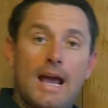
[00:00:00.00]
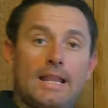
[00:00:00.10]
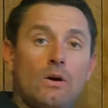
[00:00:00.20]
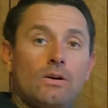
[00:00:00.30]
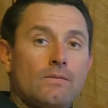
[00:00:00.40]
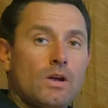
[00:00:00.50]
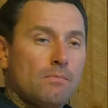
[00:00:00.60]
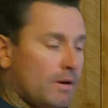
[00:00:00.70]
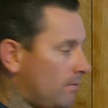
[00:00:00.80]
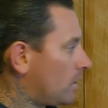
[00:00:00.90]
and that will give
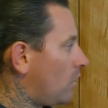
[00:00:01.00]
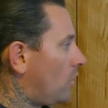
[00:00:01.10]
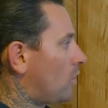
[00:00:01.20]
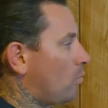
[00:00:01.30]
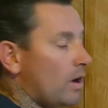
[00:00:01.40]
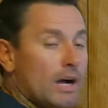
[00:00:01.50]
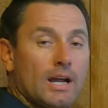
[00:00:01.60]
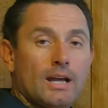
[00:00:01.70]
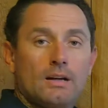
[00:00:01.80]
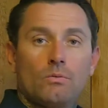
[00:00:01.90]
you a bit of a guide on
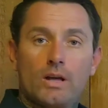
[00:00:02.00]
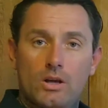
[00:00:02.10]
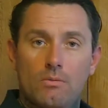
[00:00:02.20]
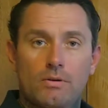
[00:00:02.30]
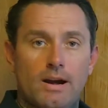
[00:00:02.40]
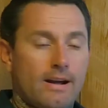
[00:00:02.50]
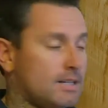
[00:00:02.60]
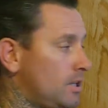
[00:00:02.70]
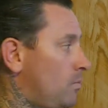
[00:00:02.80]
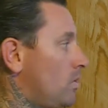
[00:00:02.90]
where the
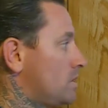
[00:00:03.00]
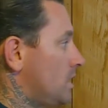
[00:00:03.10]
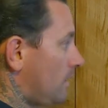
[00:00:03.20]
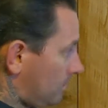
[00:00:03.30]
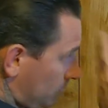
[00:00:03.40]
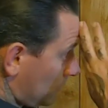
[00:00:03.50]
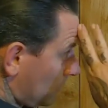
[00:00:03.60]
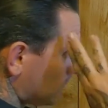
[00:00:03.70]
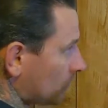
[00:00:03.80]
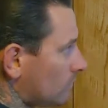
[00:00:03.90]
operator actually wants you.
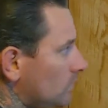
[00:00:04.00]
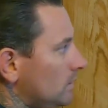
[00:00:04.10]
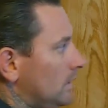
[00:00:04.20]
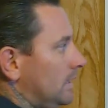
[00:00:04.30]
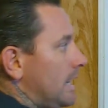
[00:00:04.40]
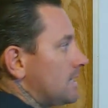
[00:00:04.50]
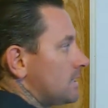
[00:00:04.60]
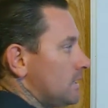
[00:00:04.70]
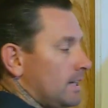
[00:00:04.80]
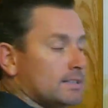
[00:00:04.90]

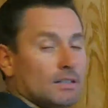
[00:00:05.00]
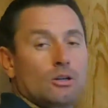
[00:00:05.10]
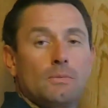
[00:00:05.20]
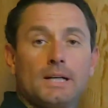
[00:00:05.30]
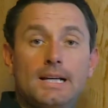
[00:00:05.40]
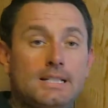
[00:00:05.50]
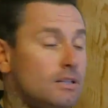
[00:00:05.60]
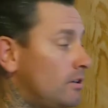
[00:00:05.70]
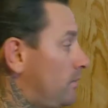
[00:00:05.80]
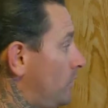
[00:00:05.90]
Yes, it's a little bit
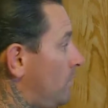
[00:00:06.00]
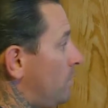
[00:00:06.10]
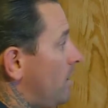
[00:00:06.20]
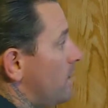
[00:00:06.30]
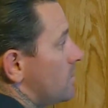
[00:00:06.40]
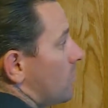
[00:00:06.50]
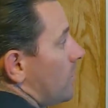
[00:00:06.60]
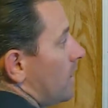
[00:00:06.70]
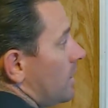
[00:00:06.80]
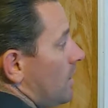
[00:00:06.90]
easier if the operator's
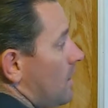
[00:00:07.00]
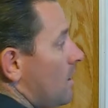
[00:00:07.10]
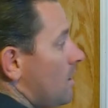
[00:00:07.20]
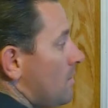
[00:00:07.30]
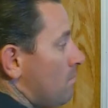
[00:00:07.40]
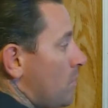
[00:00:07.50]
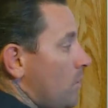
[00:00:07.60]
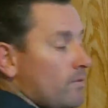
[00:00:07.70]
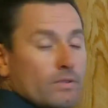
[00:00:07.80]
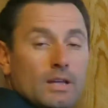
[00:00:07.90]
already
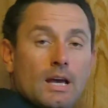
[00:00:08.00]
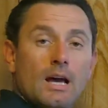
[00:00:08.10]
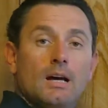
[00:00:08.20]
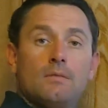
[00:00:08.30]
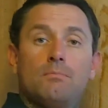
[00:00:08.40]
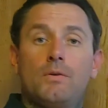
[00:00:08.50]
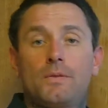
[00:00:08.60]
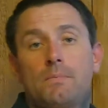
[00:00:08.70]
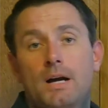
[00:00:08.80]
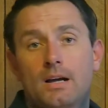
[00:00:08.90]
moved
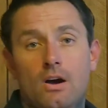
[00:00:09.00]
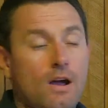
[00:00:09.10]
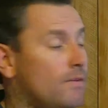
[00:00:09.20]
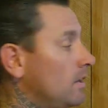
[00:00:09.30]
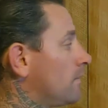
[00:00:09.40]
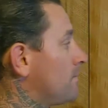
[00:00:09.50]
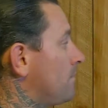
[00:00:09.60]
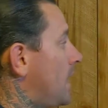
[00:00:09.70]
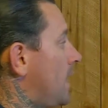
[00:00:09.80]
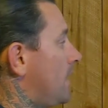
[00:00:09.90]
the bucket over,
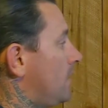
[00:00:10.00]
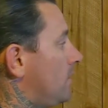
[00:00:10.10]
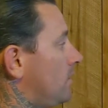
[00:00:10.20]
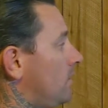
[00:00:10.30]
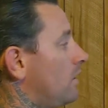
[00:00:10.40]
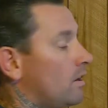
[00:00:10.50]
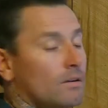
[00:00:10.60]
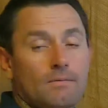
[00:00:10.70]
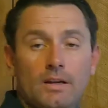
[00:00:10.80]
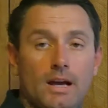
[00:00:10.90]
and you
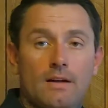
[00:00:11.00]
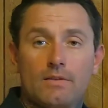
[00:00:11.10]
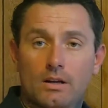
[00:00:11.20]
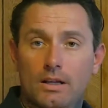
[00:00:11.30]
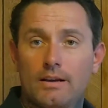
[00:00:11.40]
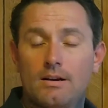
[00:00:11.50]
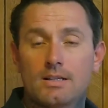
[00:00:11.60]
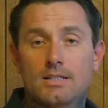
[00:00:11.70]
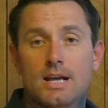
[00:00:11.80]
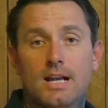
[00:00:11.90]
got the clear
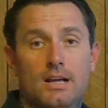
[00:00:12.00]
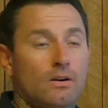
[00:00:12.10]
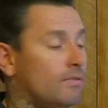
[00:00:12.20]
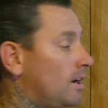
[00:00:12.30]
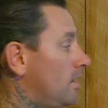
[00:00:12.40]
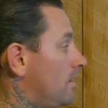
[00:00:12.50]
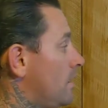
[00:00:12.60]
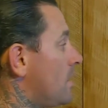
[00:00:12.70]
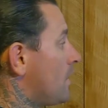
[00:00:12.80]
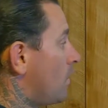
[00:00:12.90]
understanding of
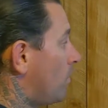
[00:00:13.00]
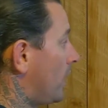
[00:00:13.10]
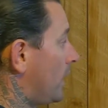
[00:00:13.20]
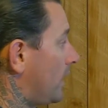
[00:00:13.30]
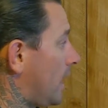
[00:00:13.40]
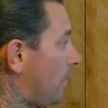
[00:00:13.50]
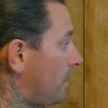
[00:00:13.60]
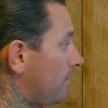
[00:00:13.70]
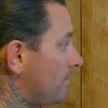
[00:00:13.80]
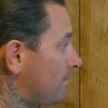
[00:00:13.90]
where you
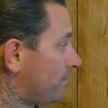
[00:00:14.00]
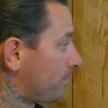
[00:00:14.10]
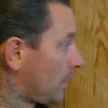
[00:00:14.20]
go in.